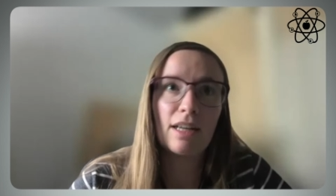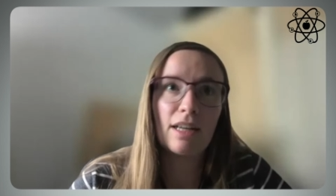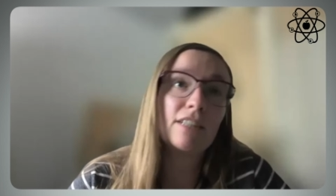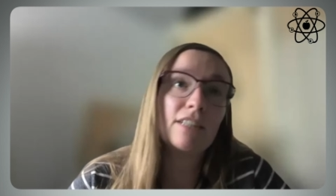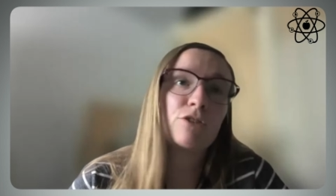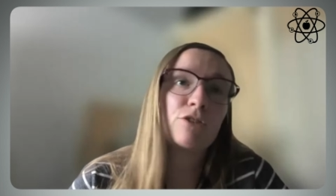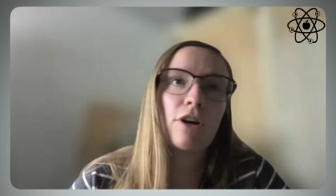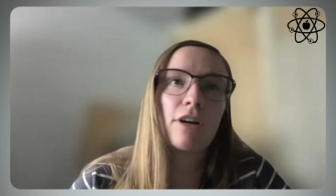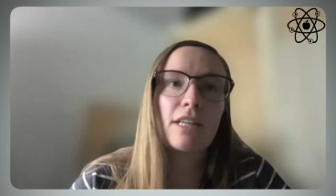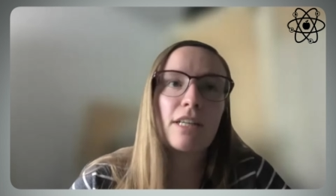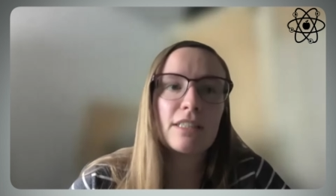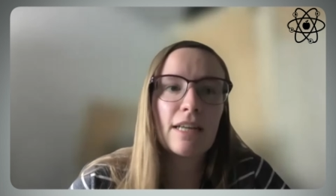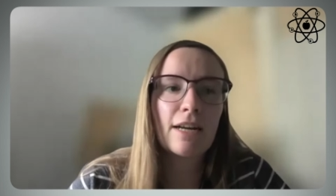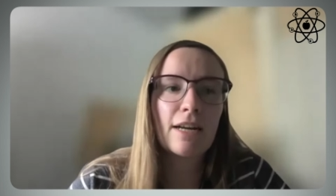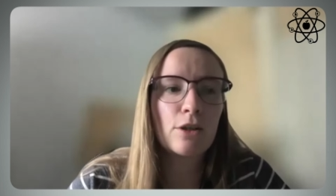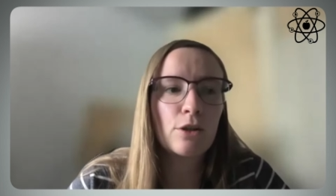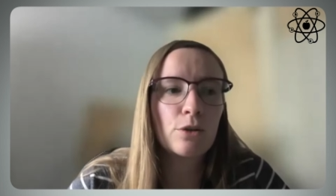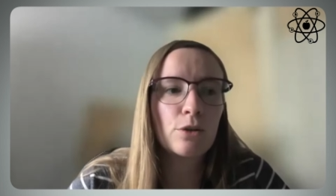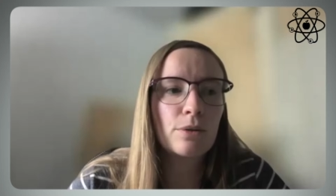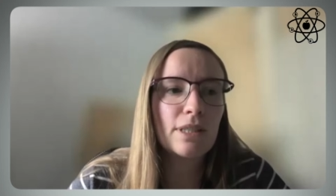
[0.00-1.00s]
As far as I
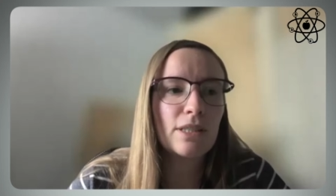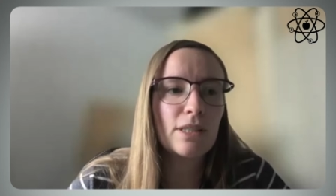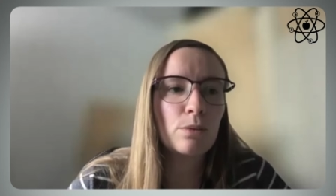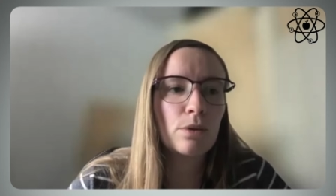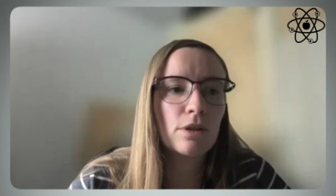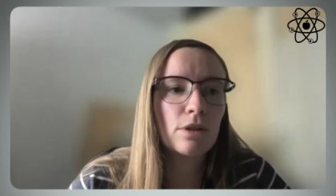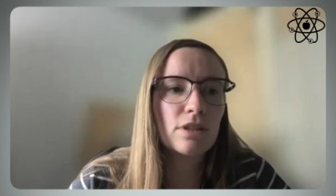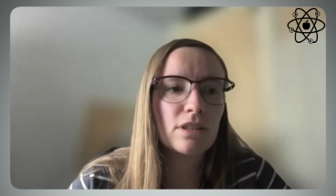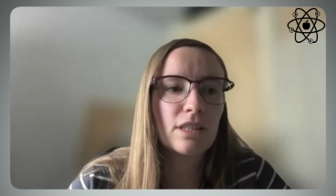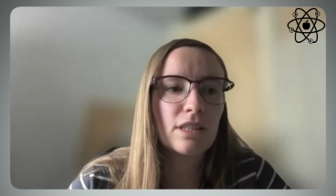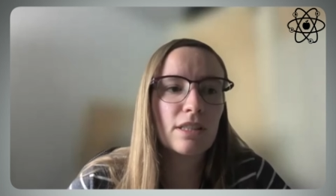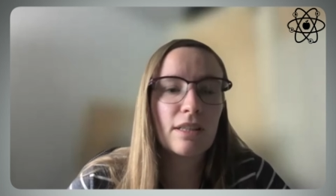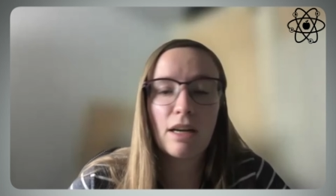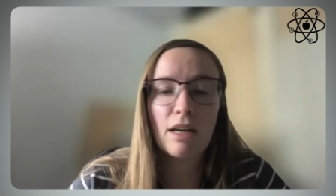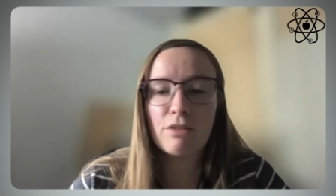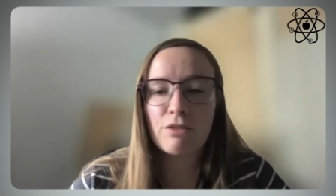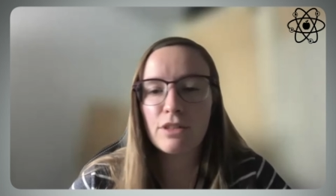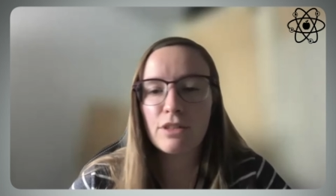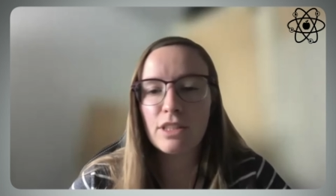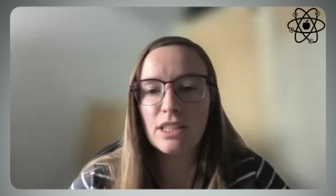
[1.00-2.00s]
know, it works in
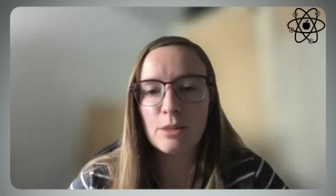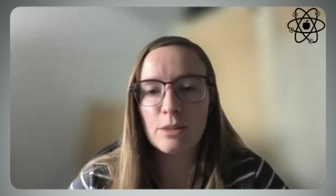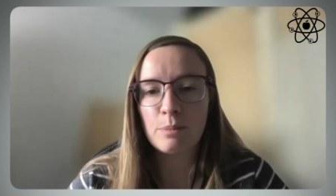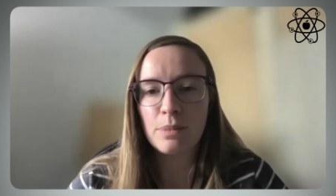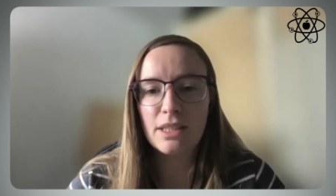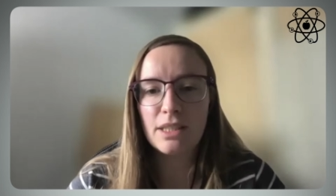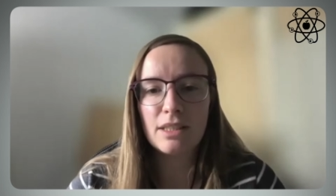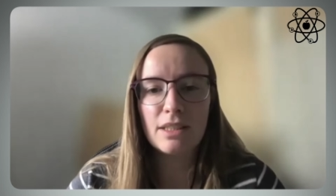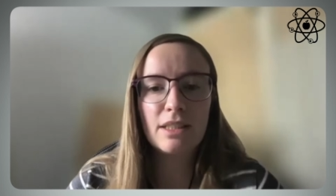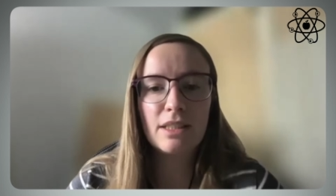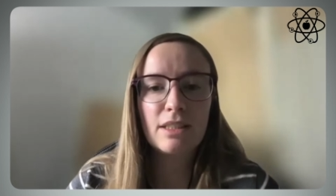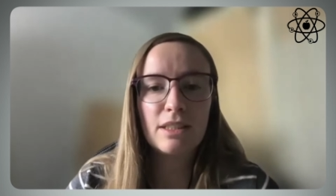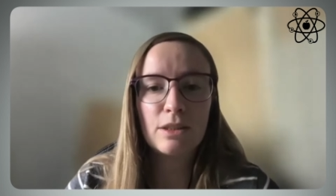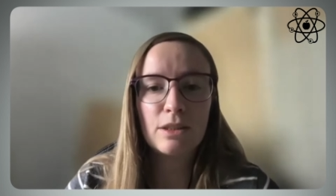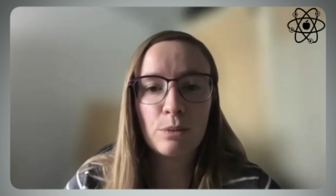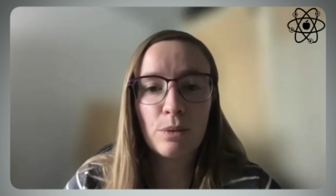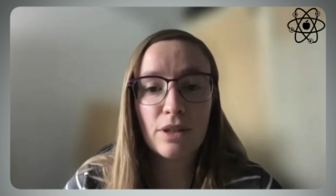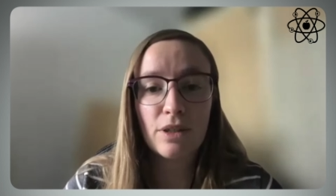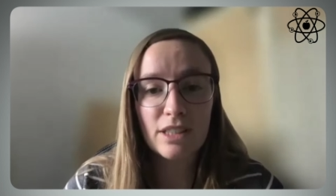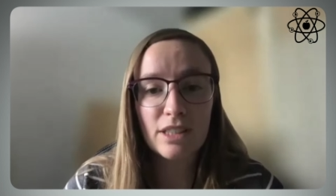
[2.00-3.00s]
every species
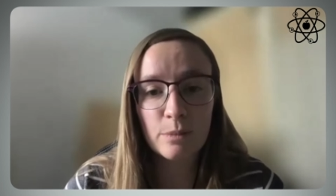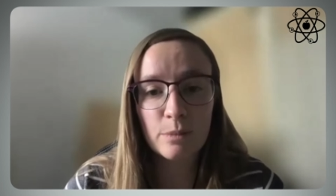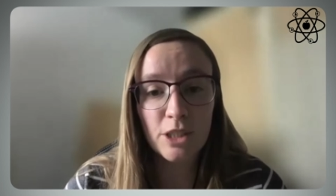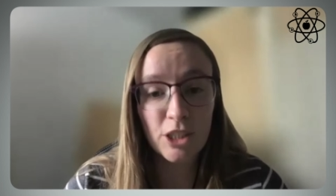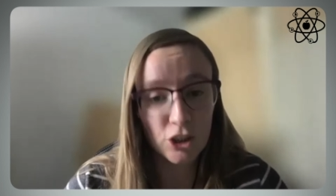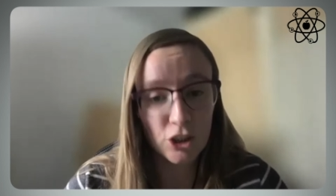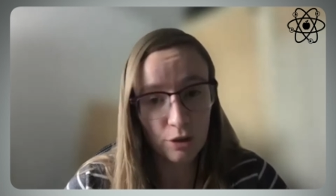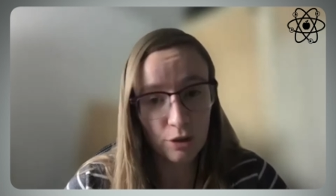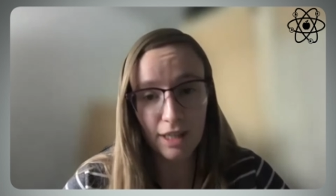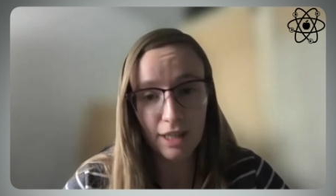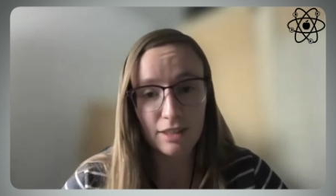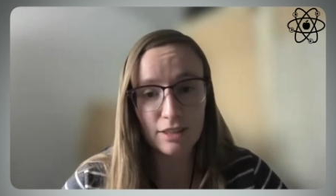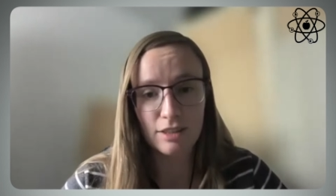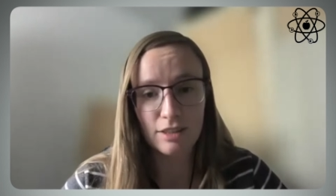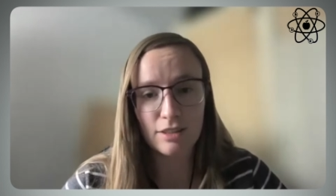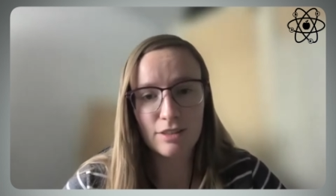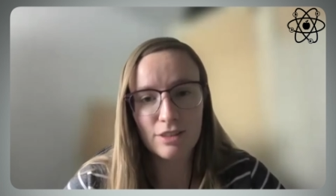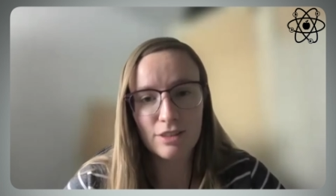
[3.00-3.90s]
where it's been tried.